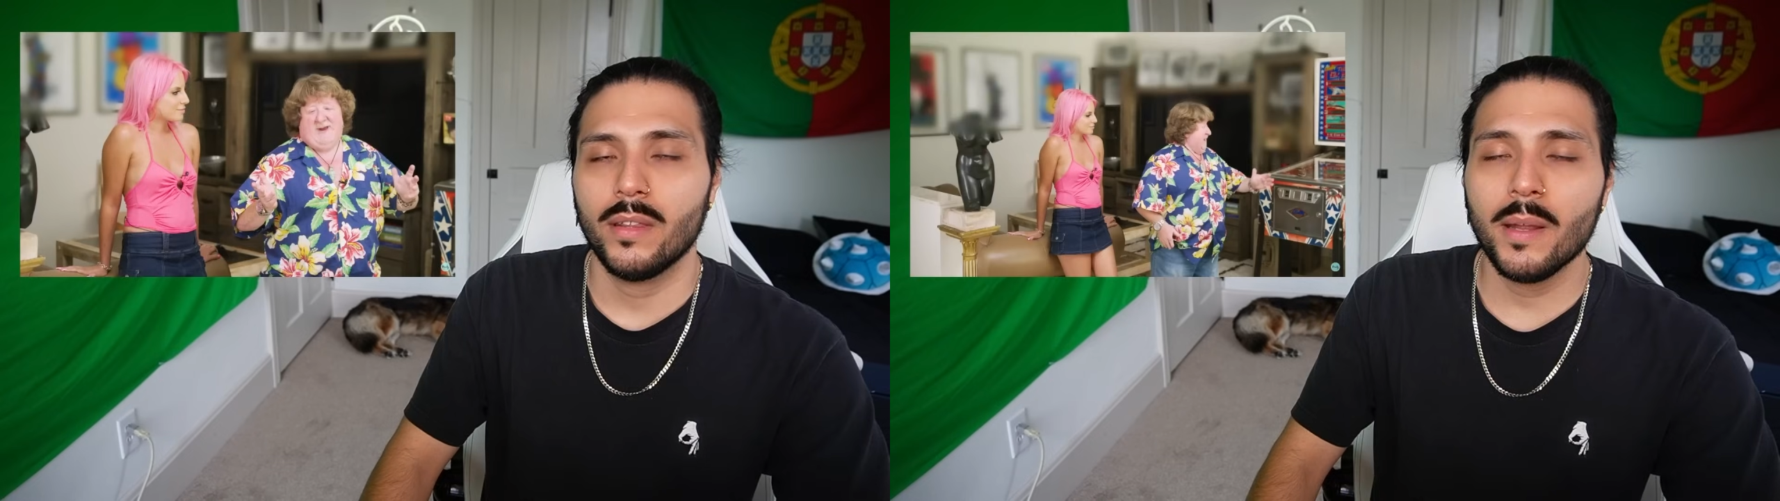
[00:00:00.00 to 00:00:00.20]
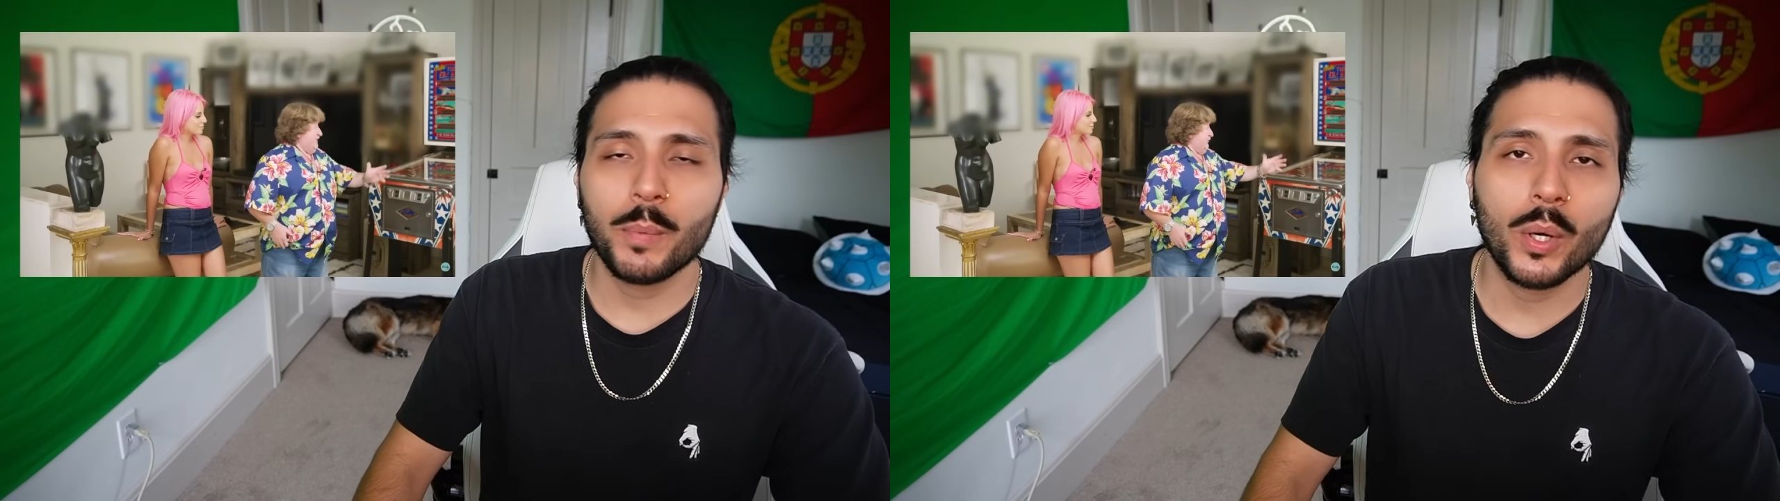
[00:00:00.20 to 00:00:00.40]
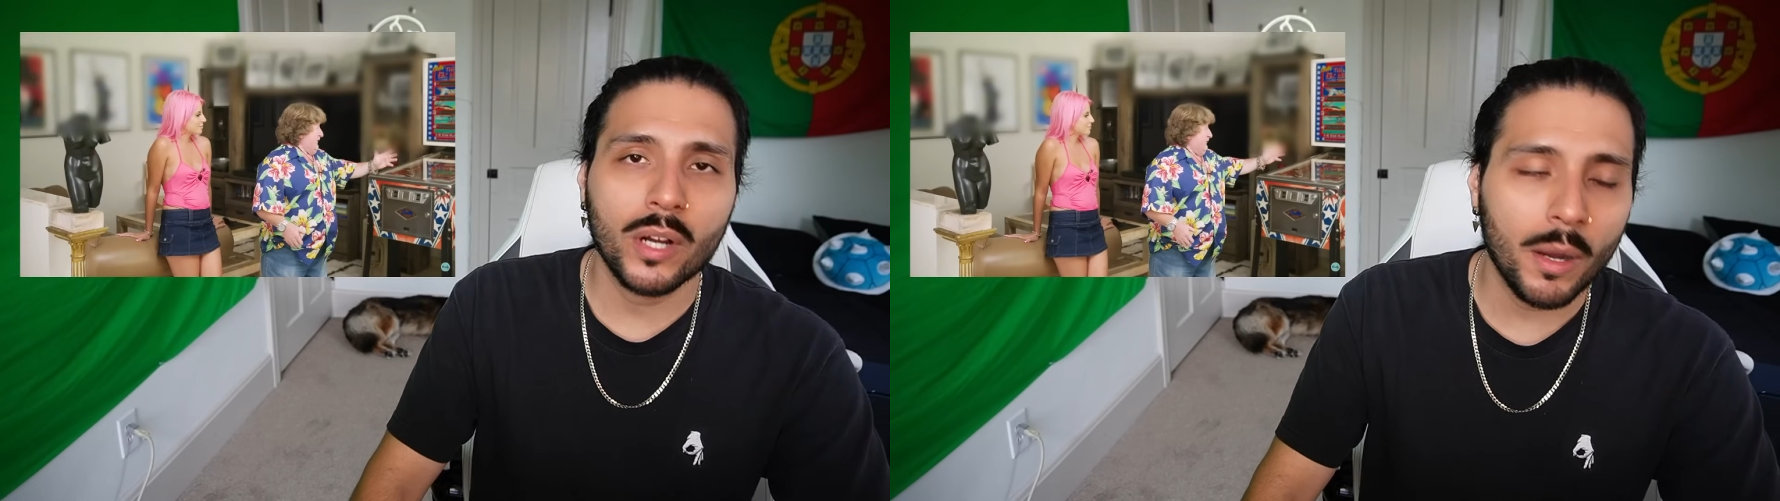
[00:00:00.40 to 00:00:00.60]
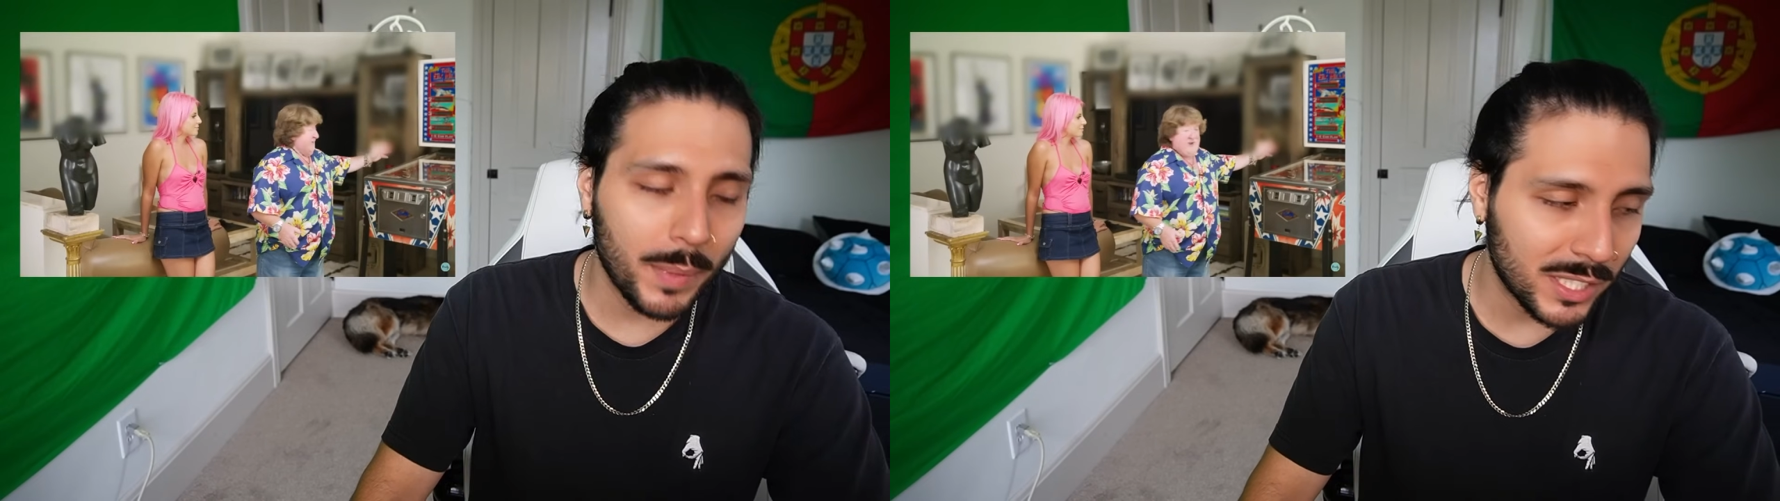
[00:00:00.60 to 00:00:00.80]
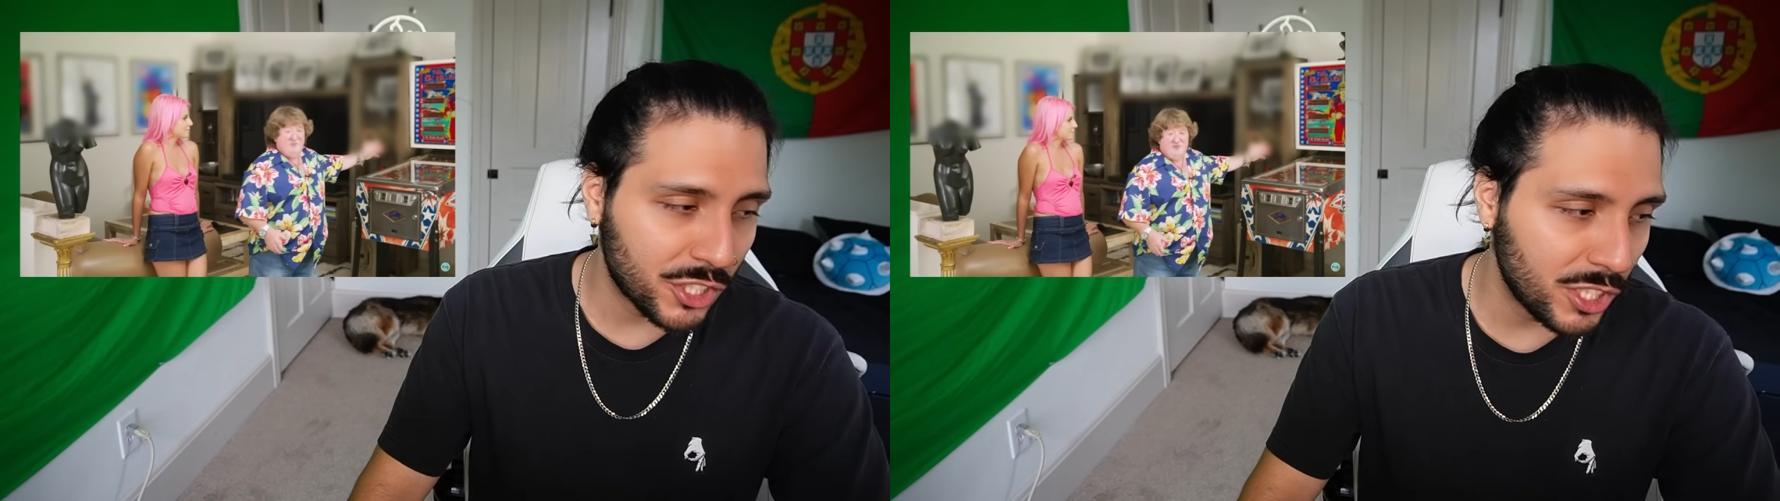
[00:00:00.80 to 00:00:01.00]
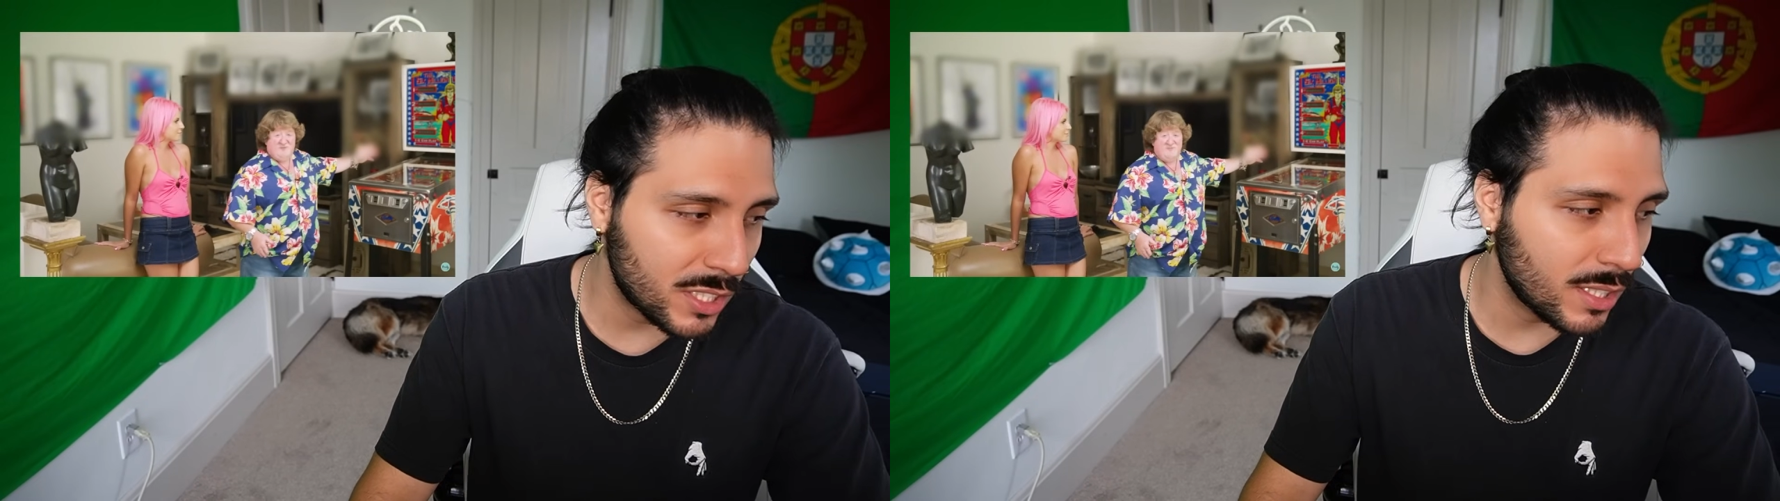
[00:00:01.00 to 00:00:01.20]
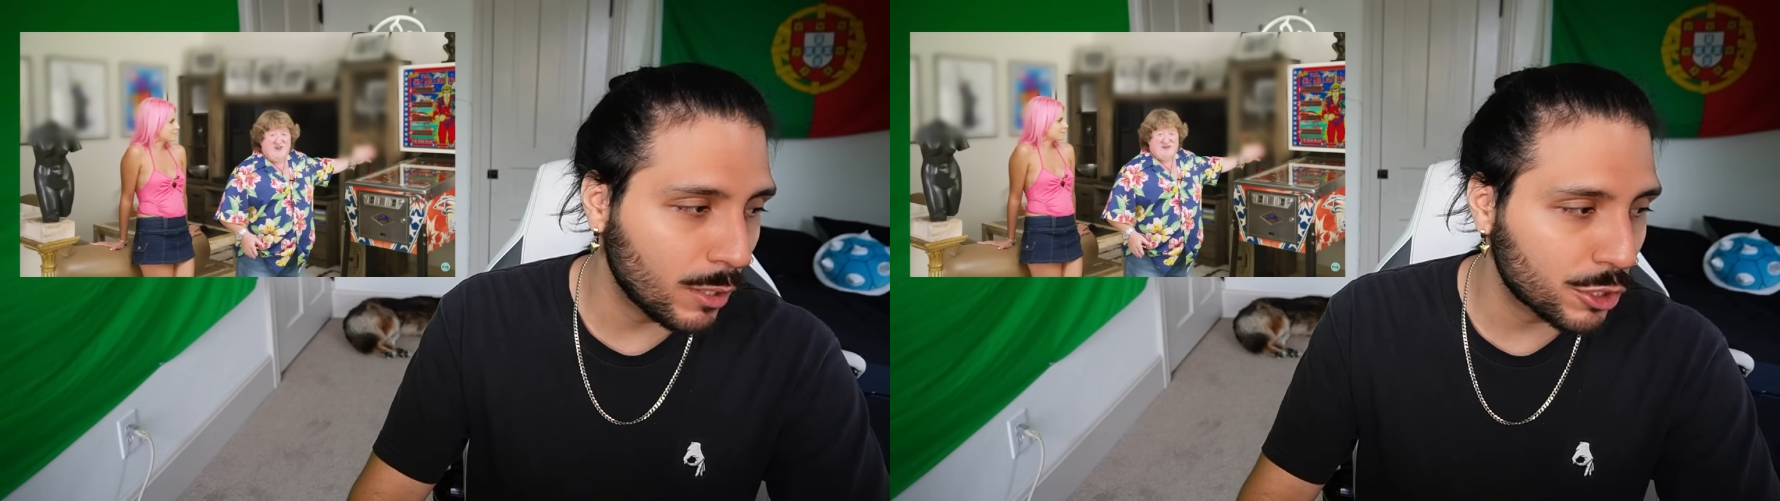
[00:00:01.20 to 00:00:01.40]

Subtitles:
They broke up, and she's still